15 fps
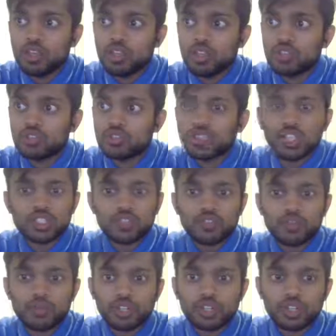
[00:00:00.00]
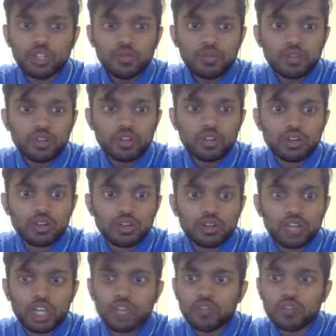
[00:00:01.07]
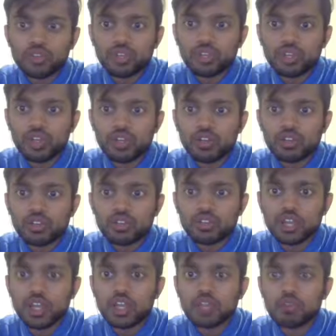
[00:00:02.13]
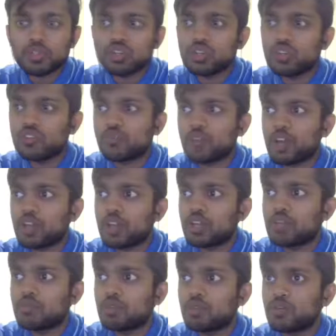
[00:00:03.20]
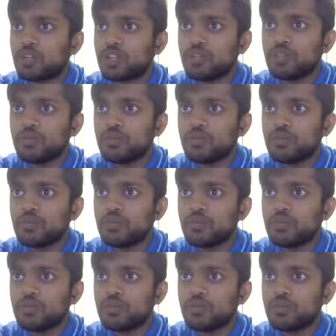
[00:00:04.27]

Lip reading: So that's it from me today. Thank you for tuning in to the second episode of Man United But Better.